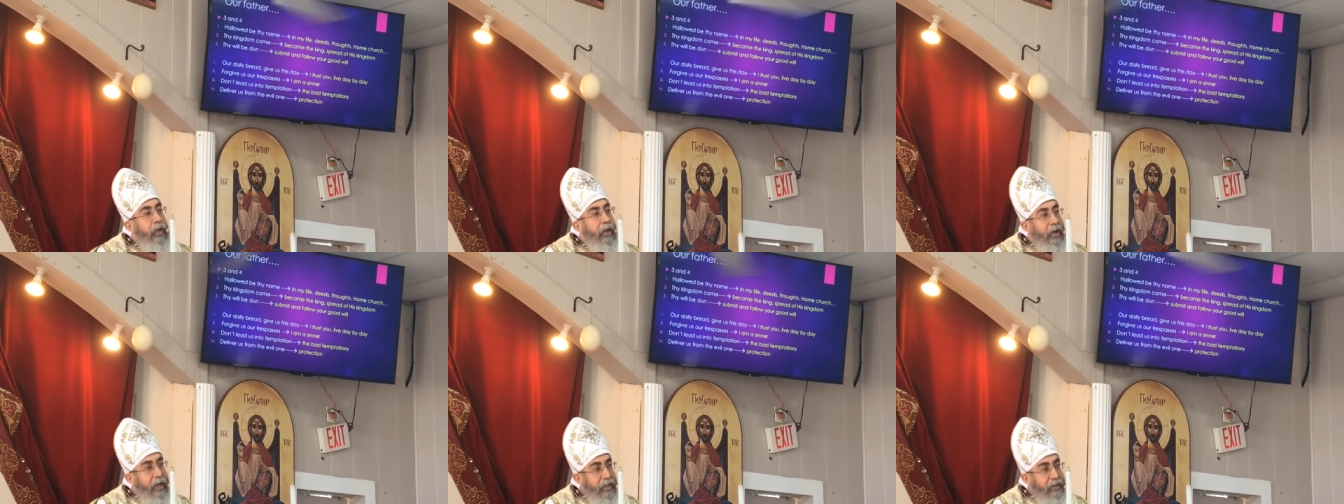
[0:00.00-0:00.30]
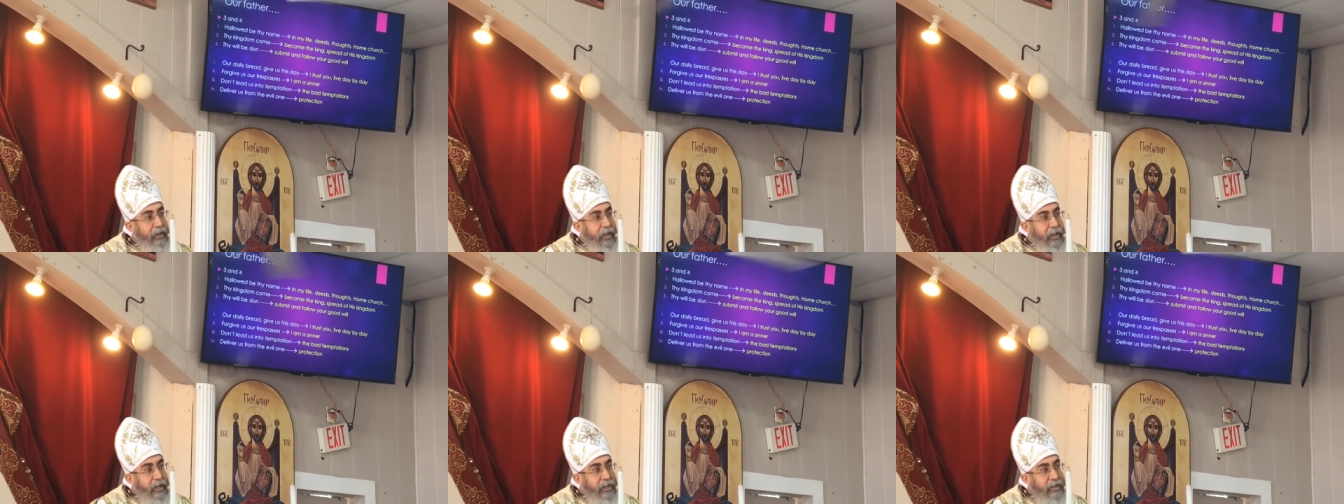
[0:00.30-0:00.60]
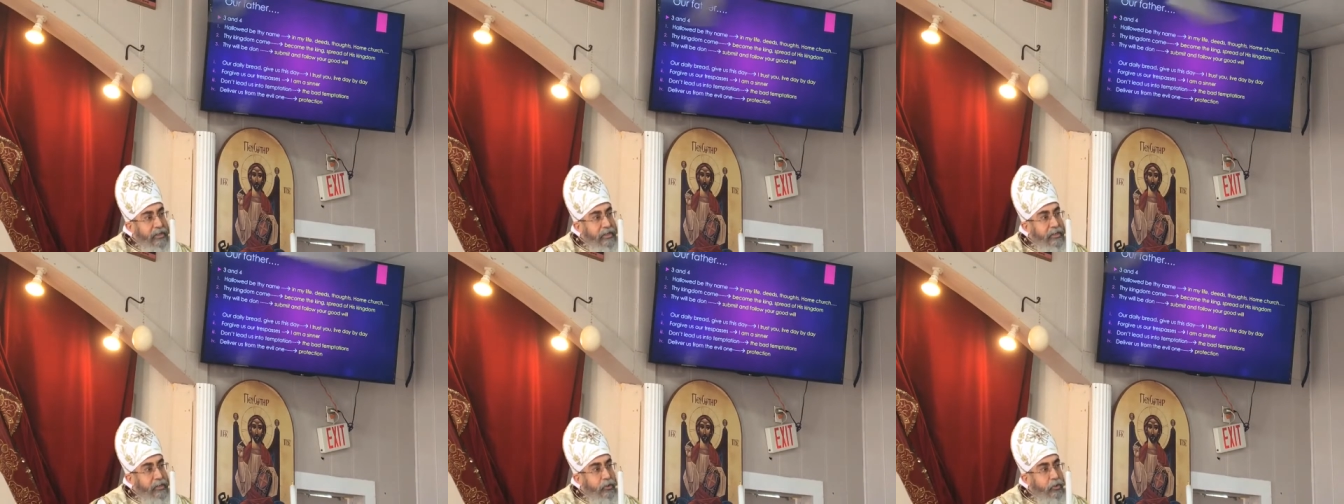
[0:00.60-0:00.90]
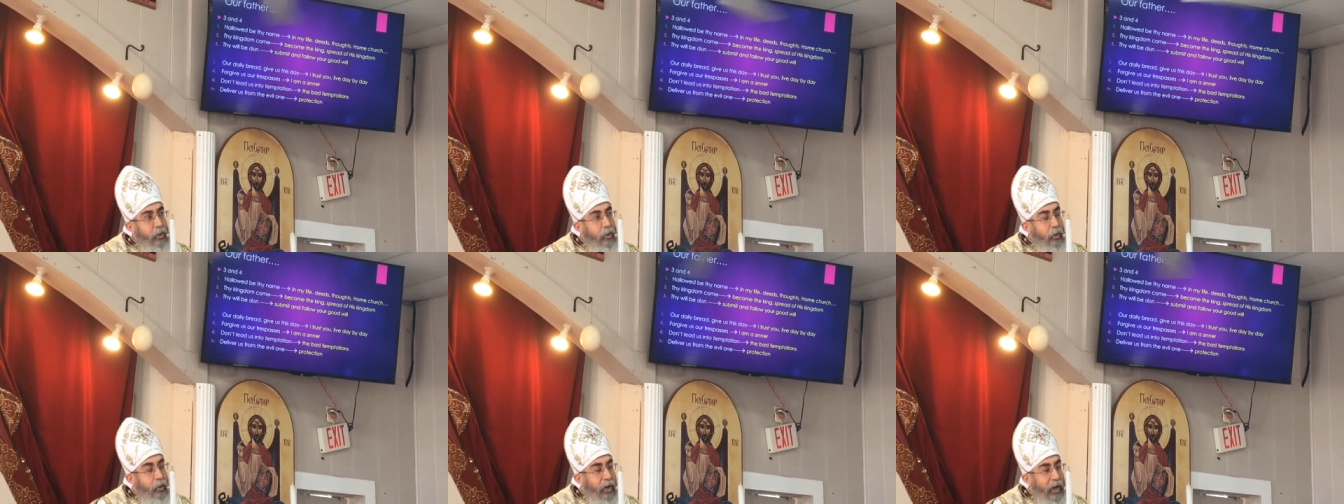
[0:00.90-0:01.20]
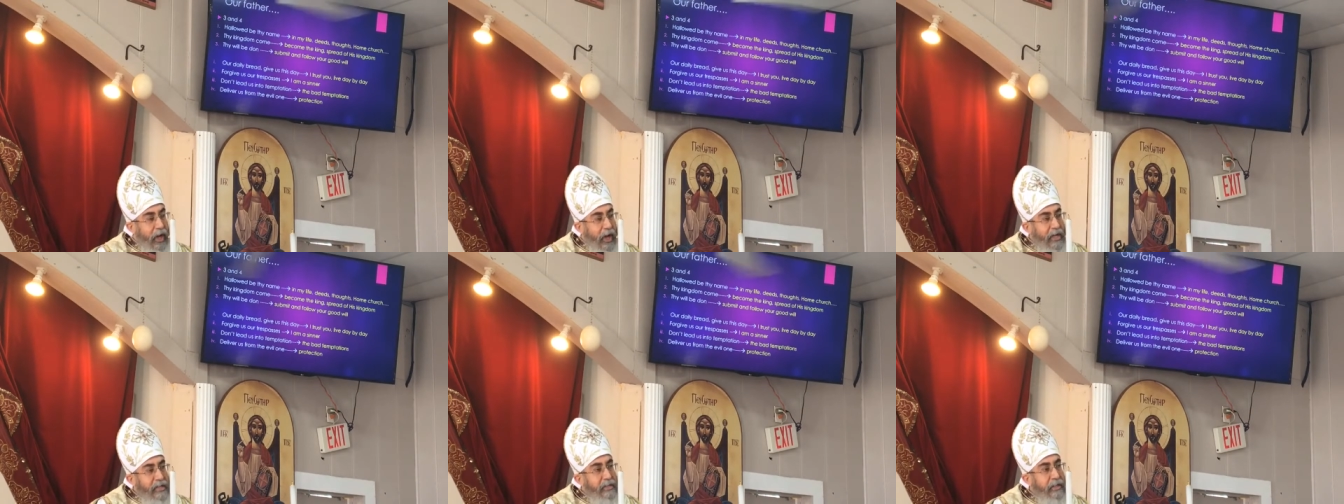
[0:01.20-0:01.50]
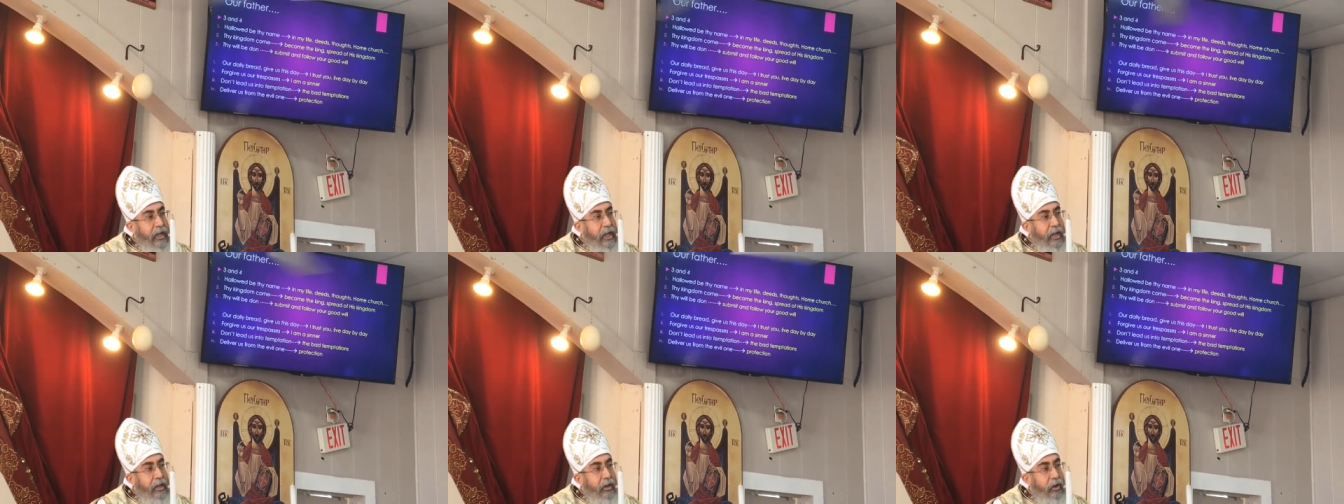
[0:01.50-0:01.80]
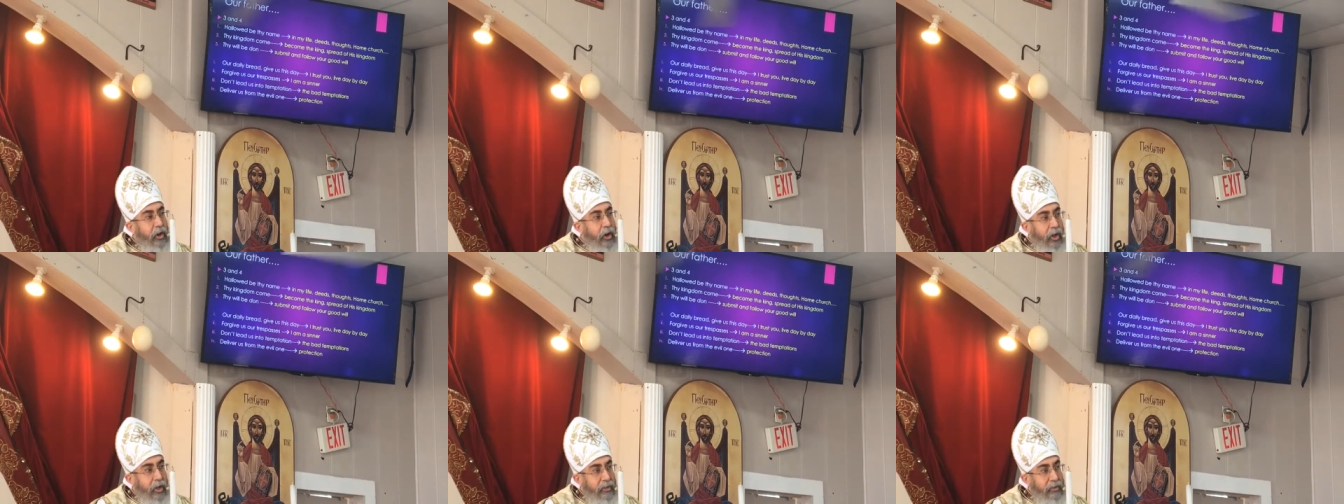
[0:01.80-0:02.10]
litanies or
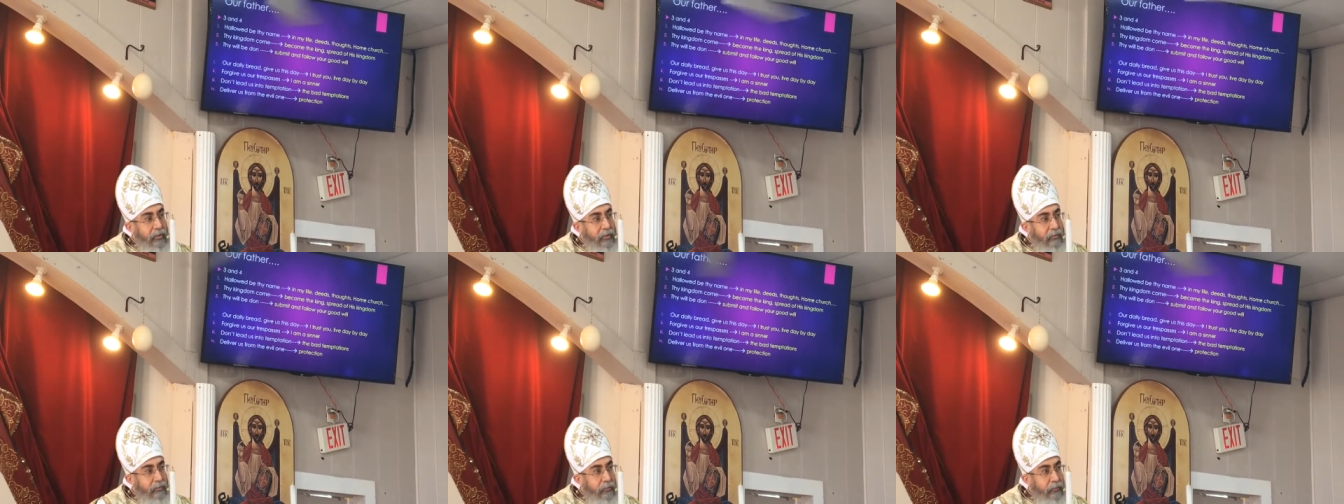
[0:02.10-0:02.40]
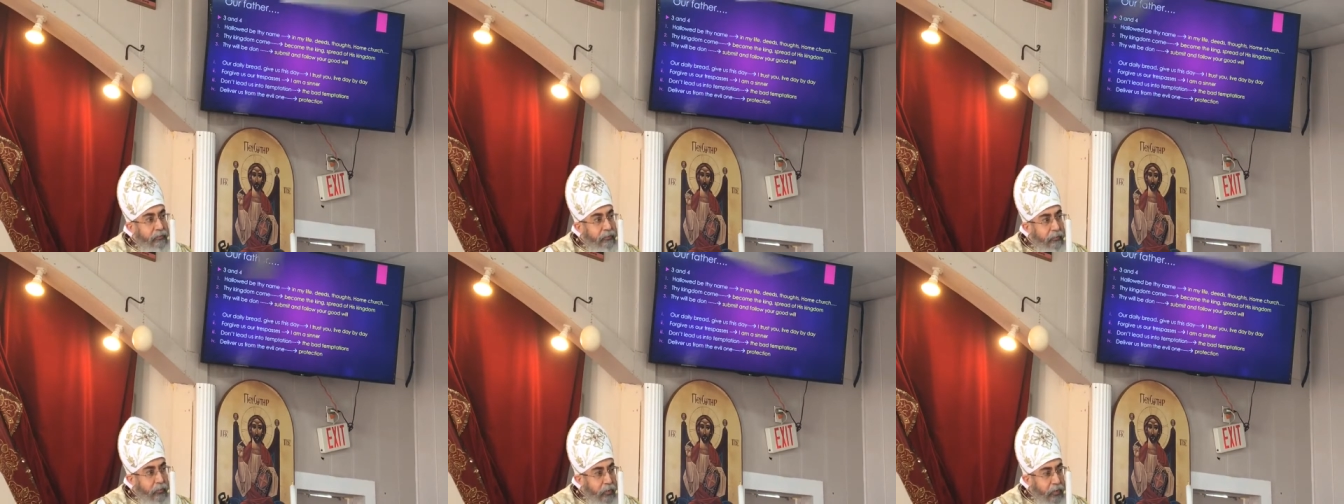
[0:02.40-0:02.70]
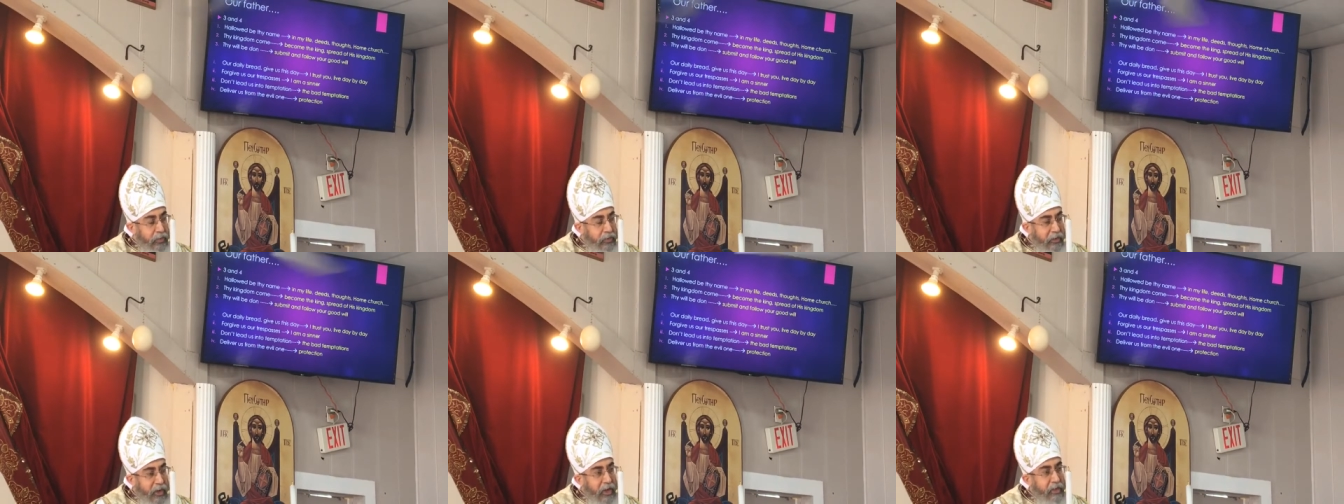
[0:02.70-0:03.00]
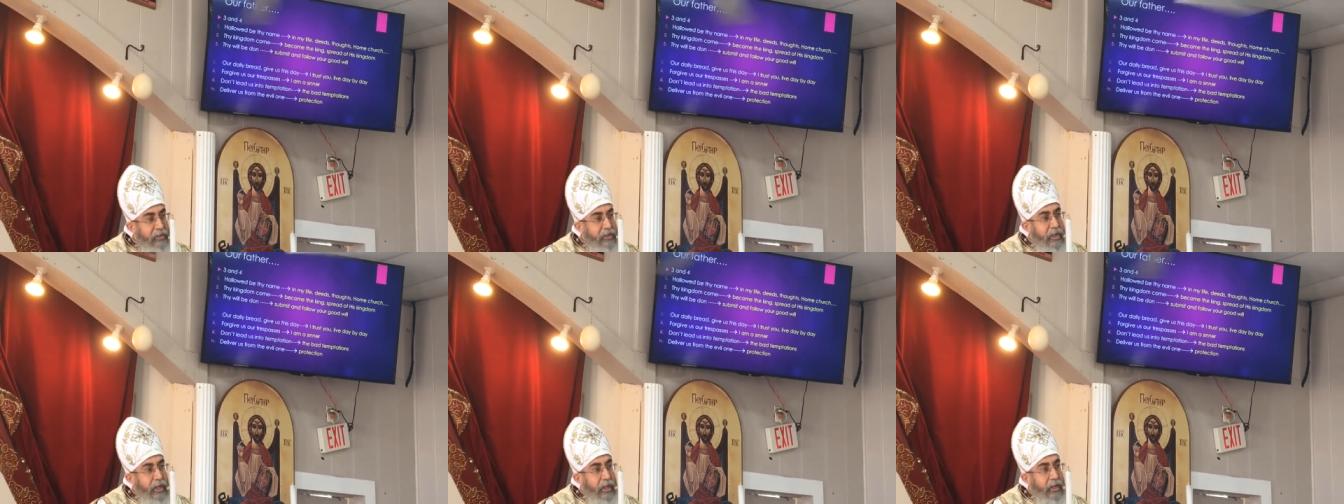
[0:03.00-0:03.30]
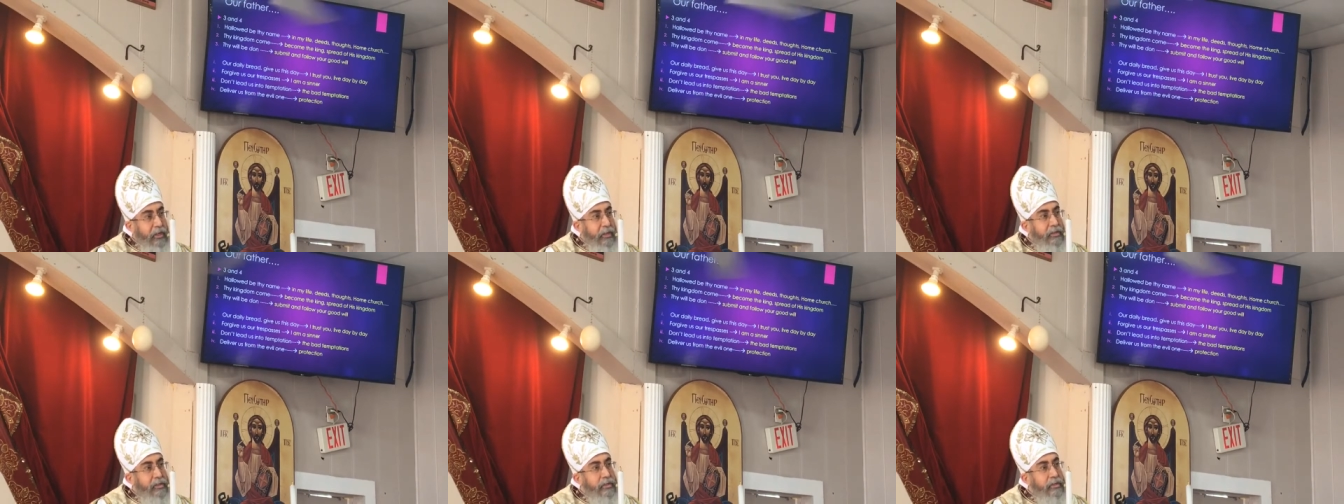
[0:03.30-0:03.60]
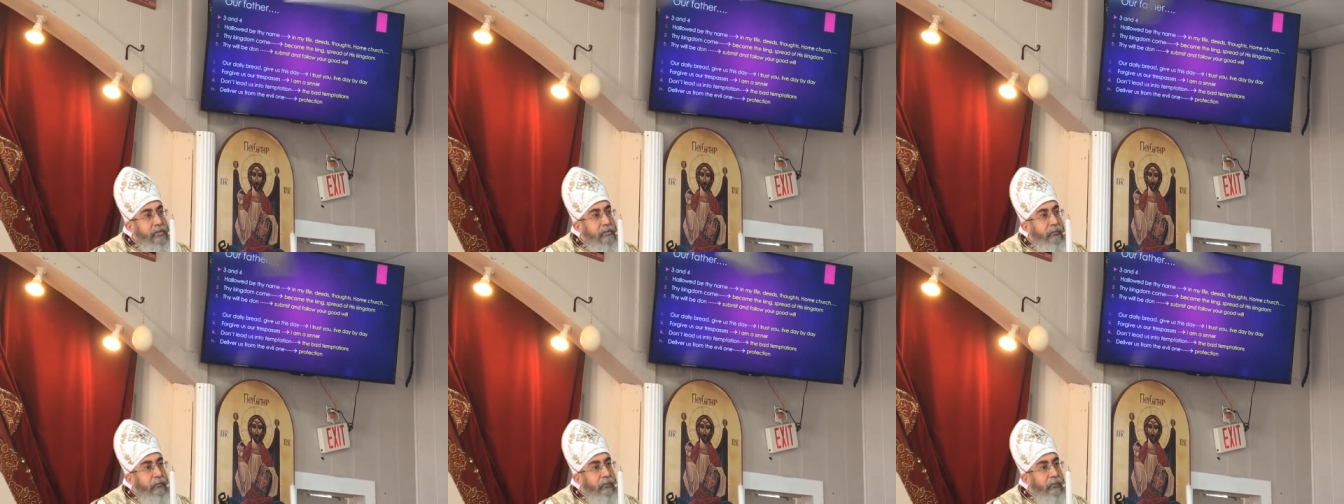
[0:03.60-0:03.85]
asking God for three things,